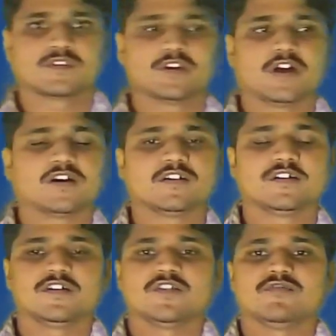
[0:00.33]
Yeah,
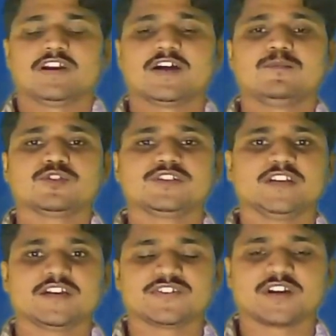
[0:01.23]
welcome to the
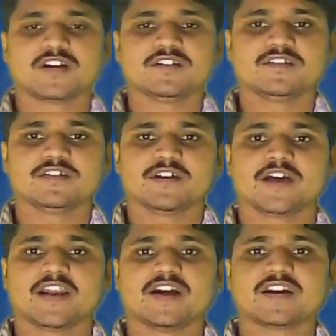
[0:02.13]
lecture on
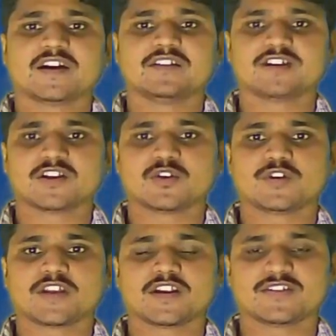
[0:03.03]
electrical circuit
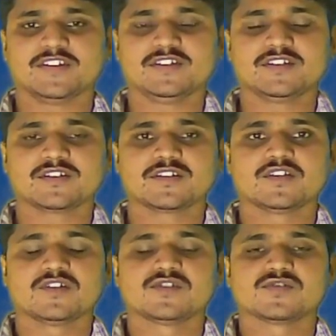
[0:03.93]
analysis.
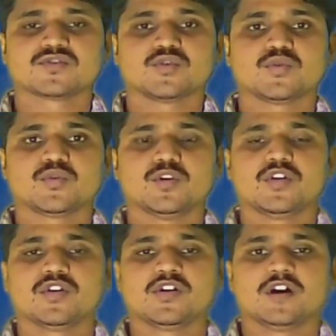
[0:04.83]
So,
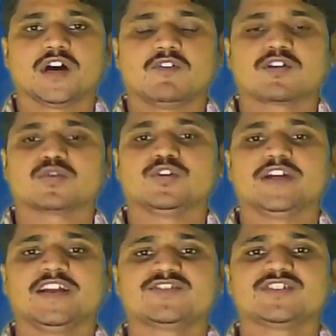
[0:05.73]
our today
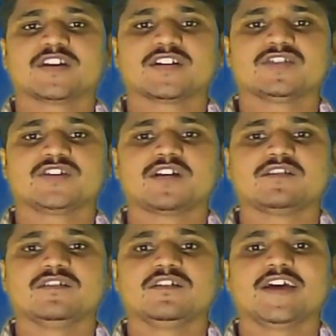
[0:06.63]
lecture is on
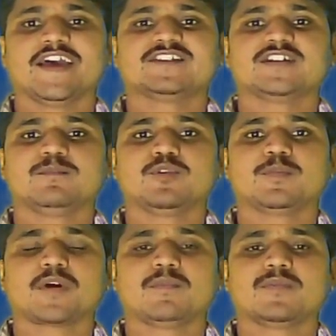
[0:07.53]
example
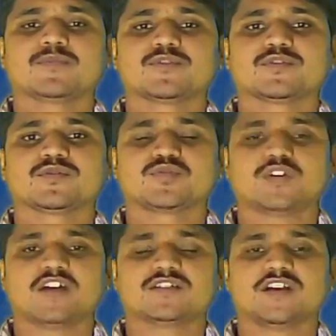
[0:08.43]
problems. So,
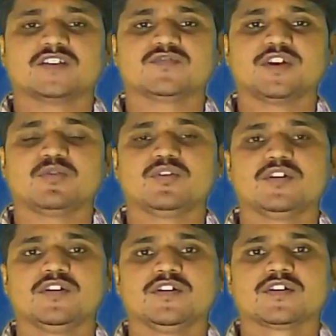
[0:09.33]
last class we
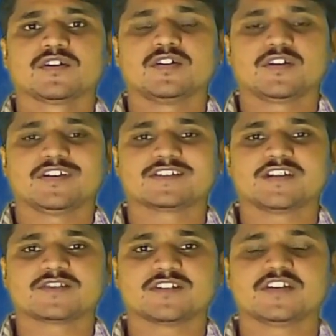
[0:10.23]
have
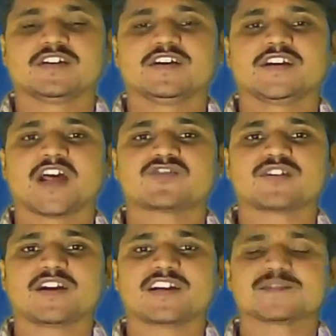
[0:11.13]
discussed the
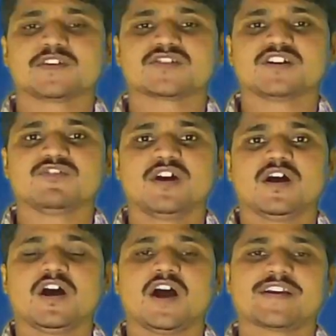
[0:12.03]
natural response of
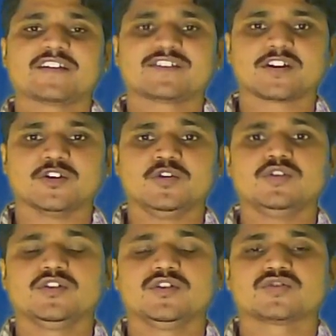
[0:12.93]
RL circuit.
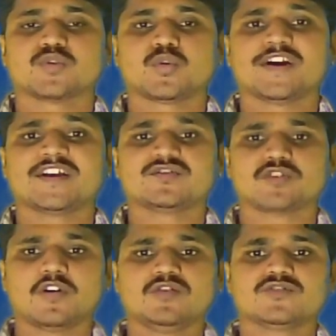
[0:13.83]
So, let us
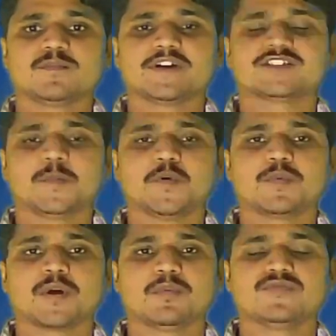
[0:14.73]
solve some example
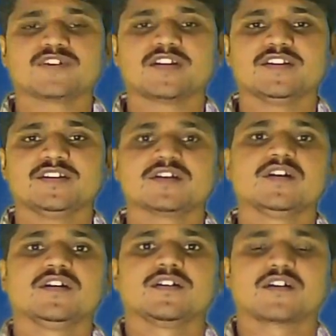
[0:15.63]
problems on this
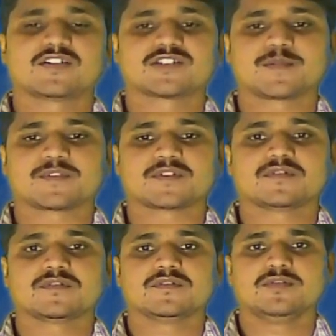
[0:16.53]
concept.
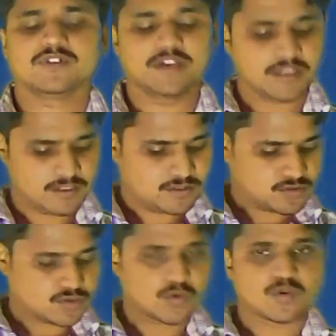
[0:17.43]
Okay.
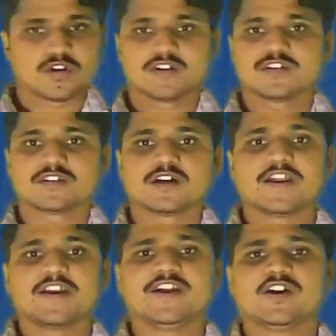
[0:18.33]
So, the
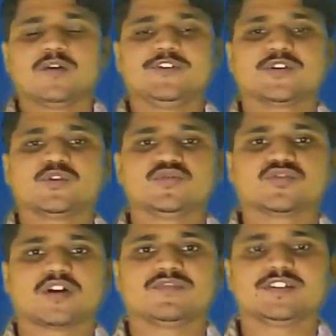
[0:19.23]
learning objectives
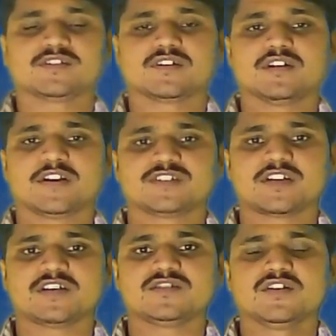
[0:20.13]
of this lecture
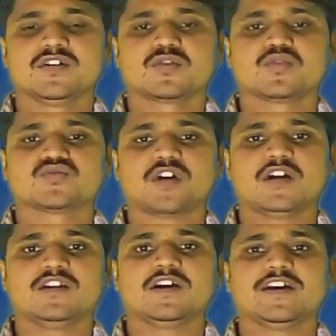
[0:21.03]
is to
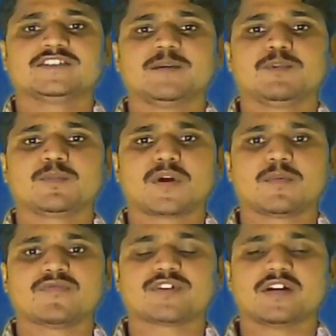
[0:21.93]
solve the example
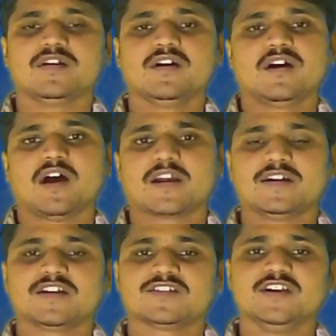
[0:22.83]
problems on RL
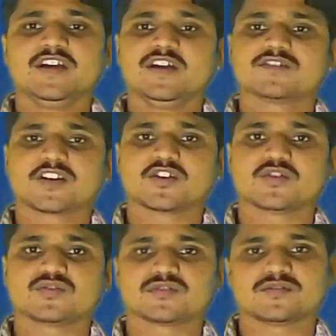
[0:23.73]
DC
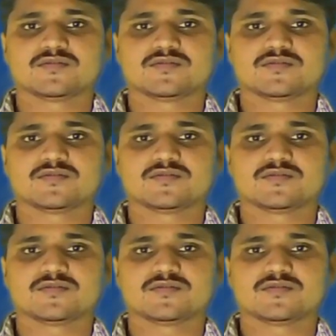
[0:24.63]
circuits.